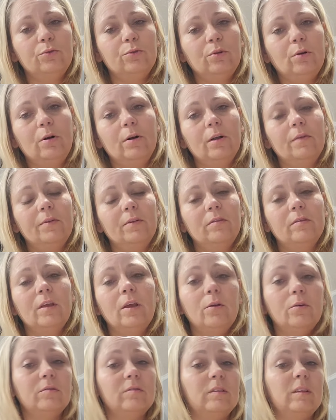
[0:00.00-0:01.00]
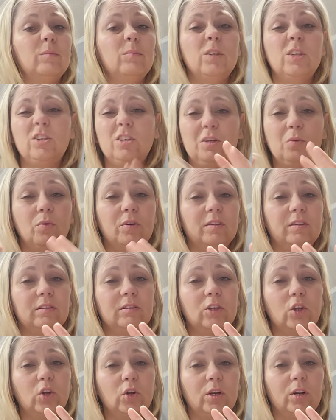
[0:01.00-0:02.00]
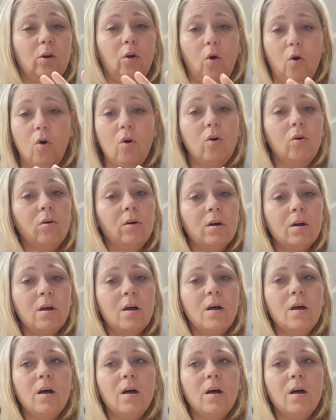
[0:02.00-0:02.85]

to your dog if it scares them. She wasn't scared at all.